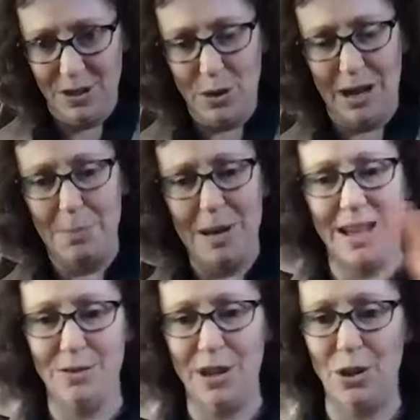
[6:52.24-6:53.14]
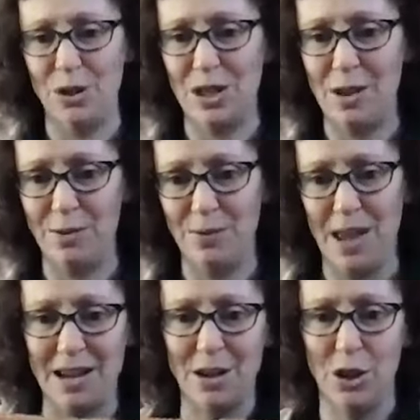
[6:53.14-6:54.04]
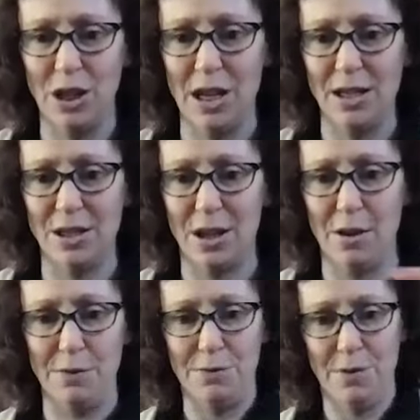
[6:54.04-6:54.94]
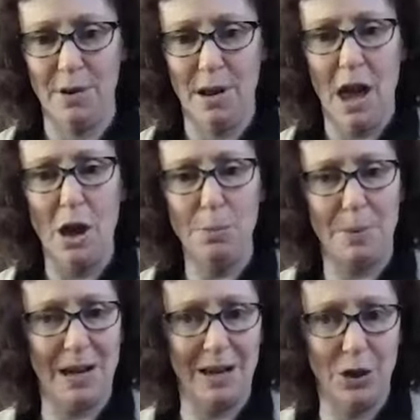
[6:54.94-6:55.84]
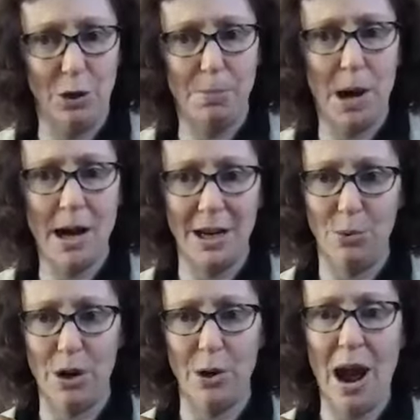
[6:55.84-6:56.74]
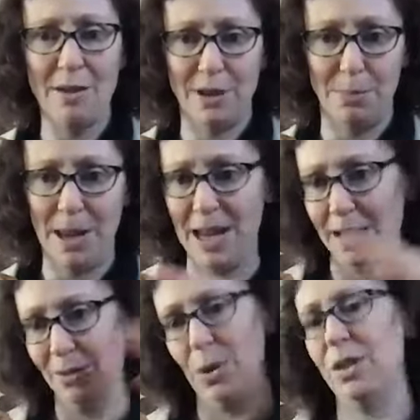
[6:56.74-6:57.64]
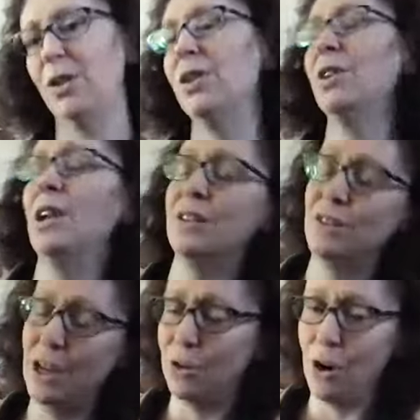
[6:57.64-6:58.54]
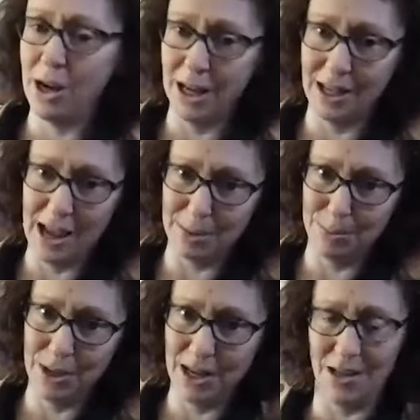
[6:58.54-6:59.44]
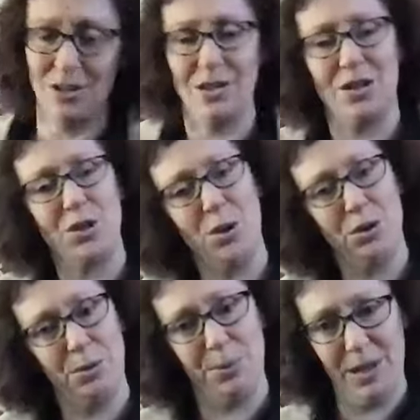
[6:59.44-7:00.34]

you can be giving yourself that goodness of helping your body where you're having pain, whether it's that chronic neck place, the shoulder